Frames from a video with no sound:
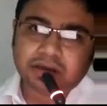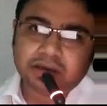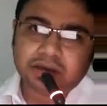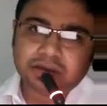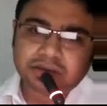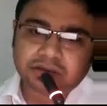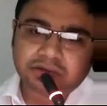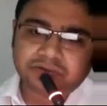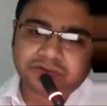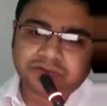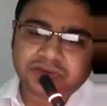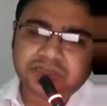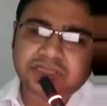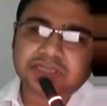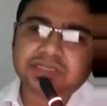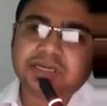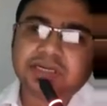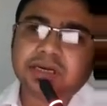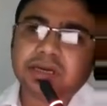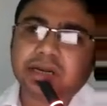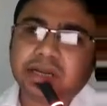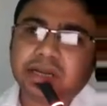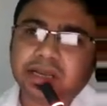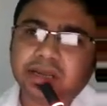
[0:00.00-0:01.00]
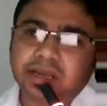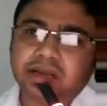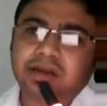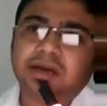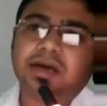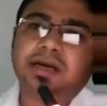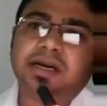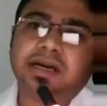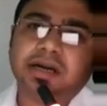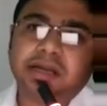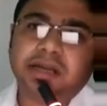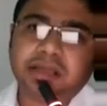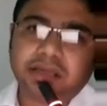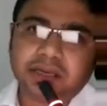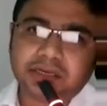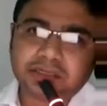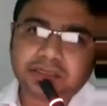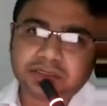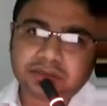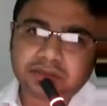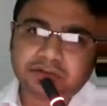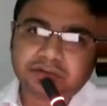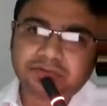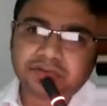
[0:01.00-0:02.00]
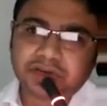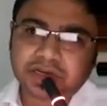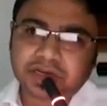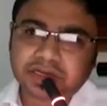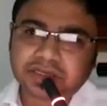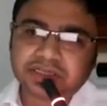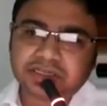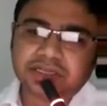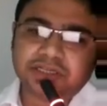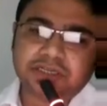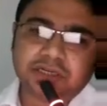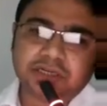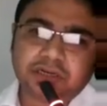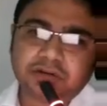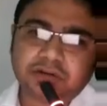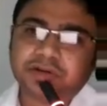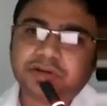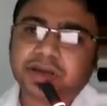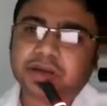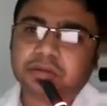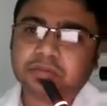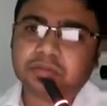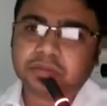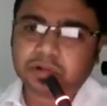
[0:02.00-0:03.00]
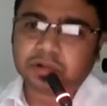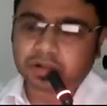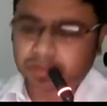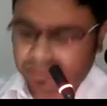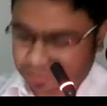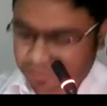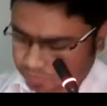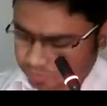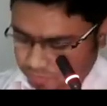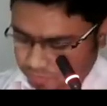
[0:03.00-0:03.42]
So which is a clear-cut indication of initiation of ECMO.